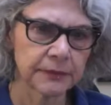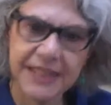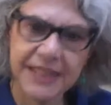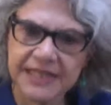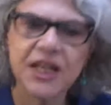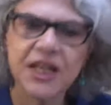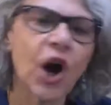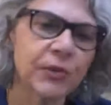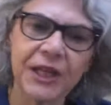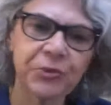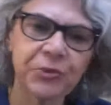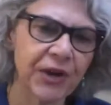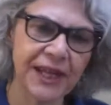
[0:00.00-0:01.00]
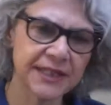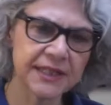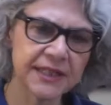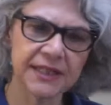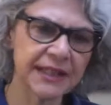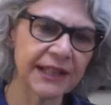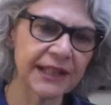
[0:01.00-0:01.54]
This is how they reigned
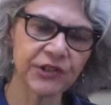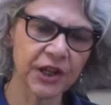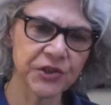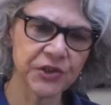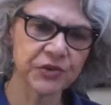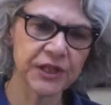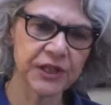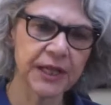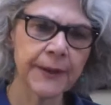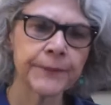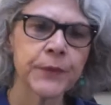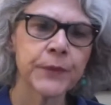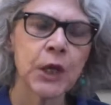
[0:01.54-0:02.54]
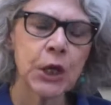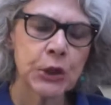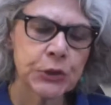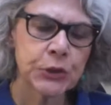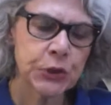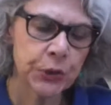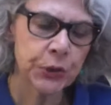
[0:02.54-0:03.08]
in that country.
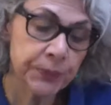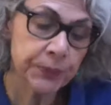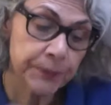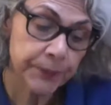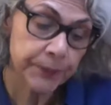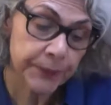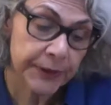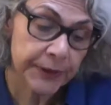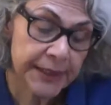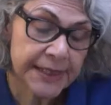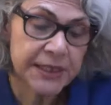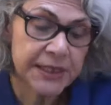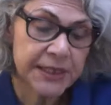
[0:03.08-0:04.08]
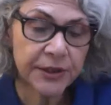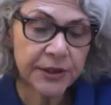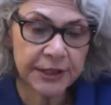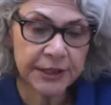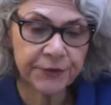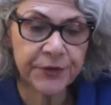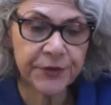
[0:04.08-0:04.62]
So these are
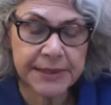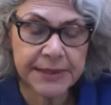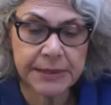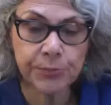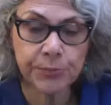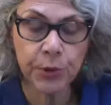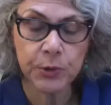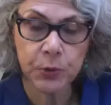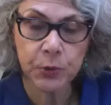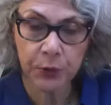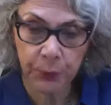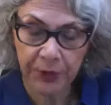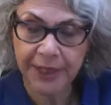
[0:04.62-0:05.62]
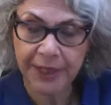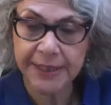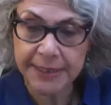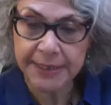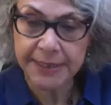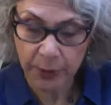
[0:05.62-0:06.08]
different symbols. Well, what I